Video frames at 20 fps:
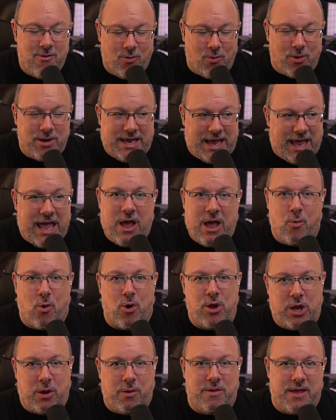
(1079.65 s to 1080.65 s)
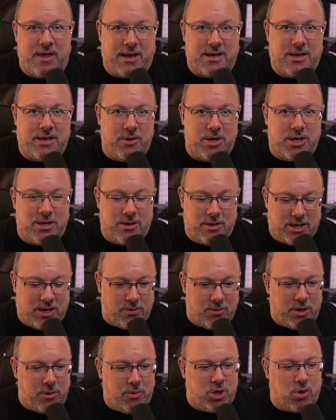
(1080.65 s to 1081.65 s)
We want to hear what you think.
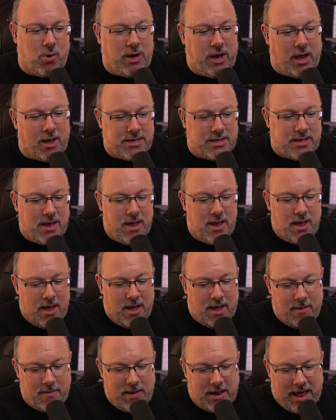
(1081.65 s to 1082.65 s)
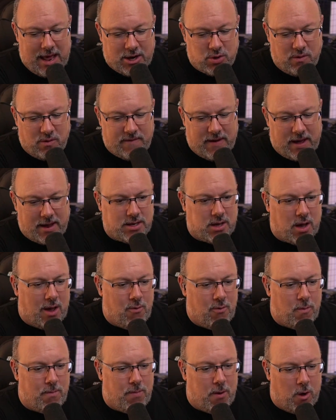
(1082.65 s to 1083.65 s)
So do join us. In actual fact,
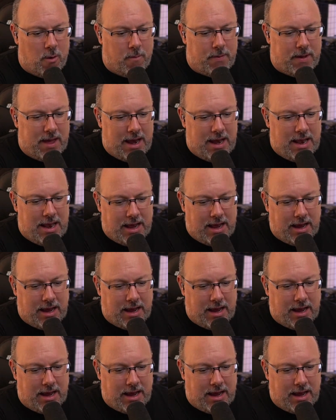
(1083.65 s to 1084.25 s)
I will pop a